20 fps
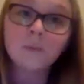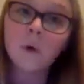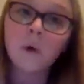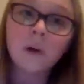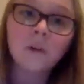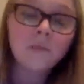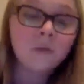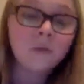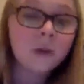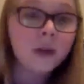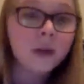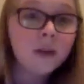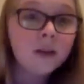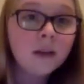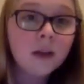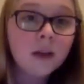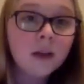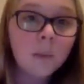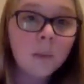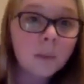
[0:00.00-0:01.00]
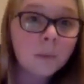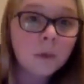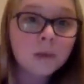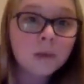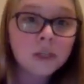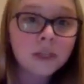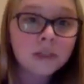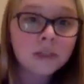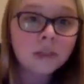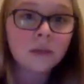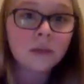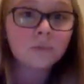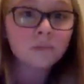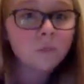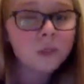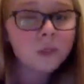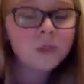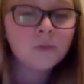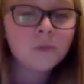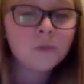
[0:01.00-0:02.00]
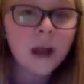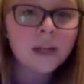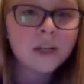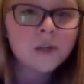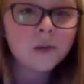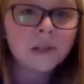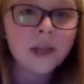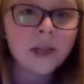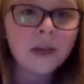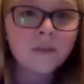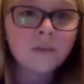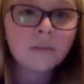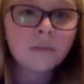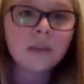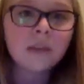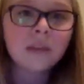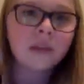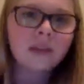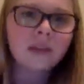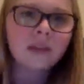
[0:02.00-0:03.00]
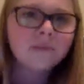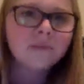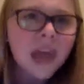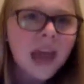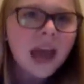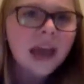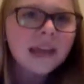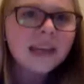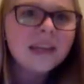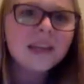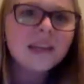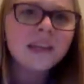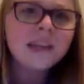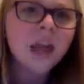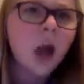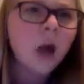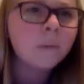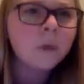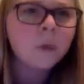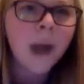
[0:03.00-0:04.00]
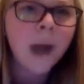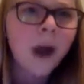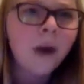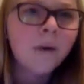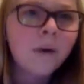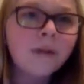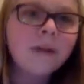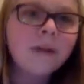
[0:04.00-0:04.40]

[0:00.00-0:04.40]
I'm going for a promotion. Like, would you mind doing that for me? They're like, yeah, anything to help you out.